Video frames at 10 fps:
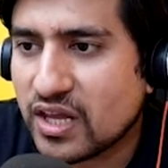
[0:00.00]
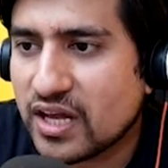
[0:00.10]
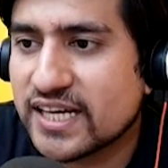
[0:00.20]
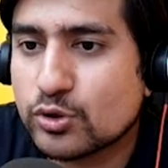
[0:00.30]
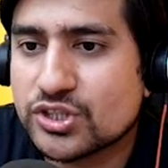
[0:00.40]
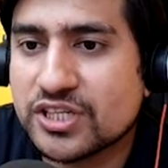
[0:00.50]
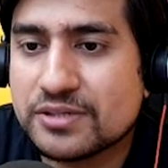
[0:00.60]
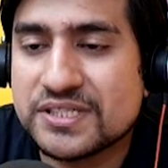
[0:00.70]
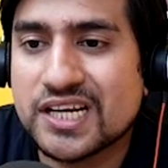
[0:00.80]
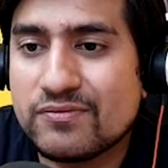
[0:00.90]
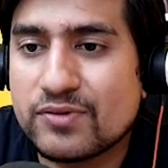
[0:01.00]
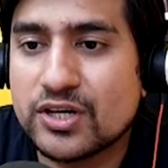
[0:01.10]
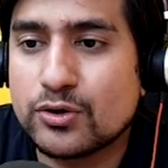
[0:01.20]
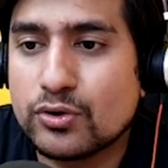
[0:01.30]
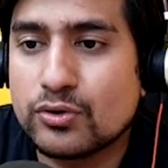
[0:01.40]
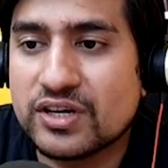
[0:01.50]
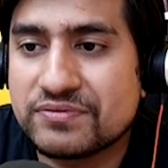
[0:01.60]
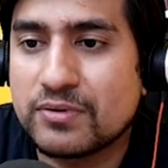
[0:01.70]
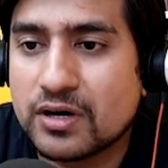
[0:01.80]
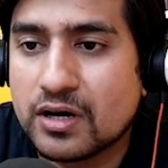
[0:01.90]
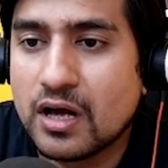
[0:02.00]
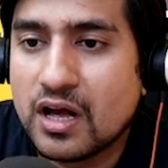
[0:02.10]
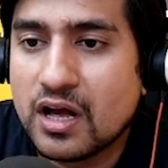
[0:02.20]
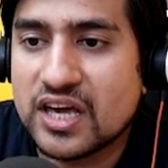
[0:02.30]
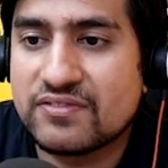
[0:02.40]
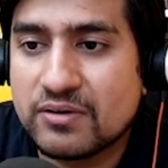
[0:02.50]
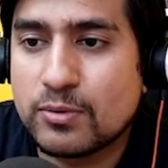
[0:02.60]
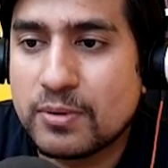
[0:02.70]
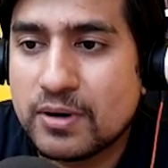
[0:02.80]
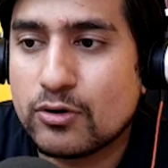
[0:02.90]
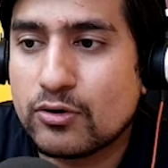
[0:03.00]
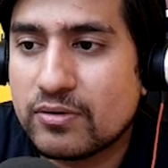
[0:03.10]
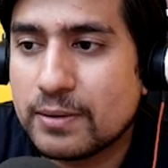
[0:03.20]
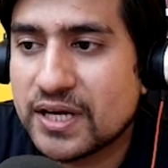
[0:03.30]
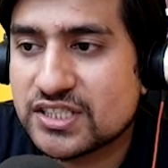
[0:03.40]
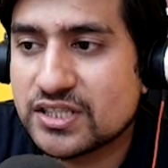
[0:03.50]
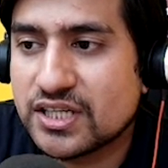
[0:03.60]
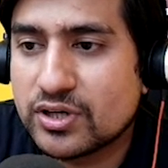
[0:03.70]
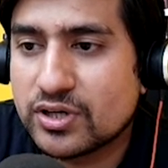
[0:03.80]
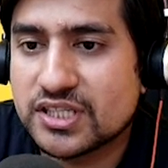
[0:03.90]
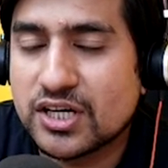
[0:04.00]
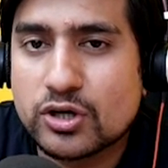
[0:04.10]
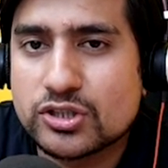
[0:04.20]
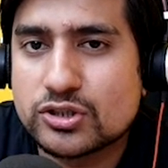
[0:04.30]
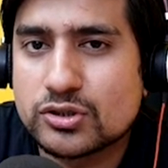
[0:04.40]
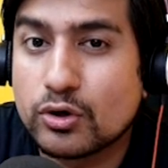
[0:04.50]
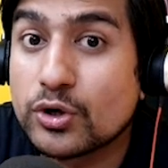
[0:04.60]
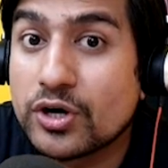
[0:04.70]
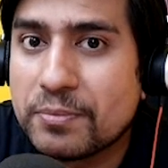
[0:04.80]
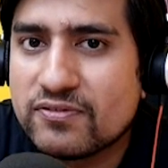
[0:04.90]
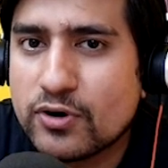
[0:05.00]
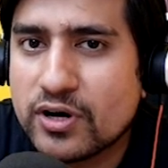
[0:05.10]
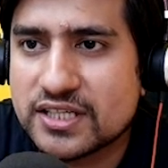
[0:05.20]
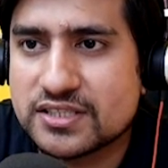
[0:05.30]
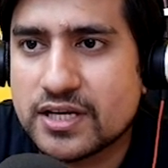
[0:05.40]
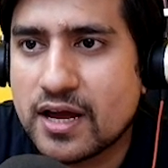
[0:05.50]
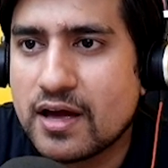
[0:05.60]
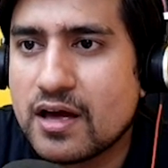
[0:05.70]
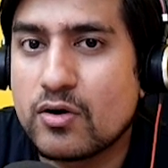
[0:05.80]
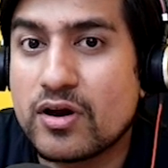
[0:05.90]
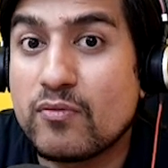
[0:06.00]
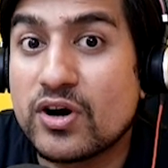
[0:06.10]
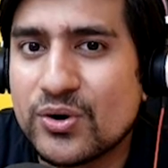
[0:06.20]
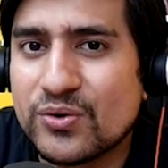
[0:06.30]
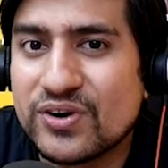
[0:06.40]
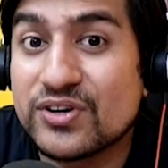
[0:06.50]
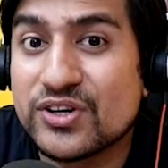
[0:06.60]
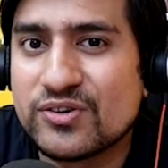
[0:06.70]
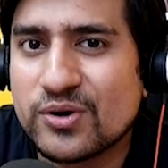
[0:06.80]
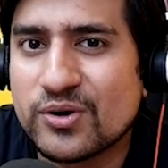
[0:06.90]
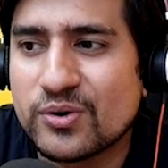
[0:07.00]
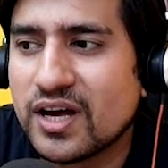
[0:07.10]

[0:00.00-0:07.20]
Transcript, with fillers: Next question is basically what to do if the if the mobile or application that you're testing not not suitable for a testing. Okay, what to do? What will you will do?